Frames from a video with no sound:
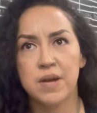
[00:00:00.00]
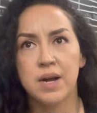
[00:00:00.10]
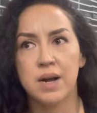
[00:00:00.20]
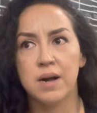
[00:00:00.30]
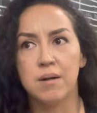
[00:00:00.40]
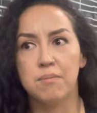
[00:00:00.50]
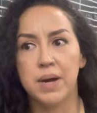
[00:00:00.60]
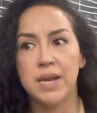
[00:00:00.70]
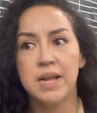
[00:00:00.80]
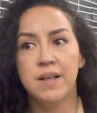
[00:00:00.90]

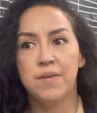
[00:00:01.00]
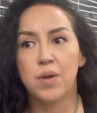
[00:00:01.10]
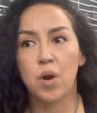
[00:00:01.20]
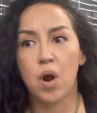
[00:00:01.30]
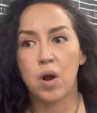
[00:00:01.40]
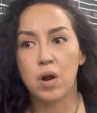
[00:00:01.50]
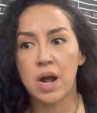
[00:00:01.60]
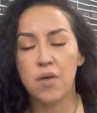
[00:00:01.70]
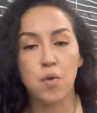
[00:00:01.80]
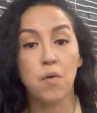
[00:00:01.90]
But there are
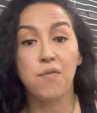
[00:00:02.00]
other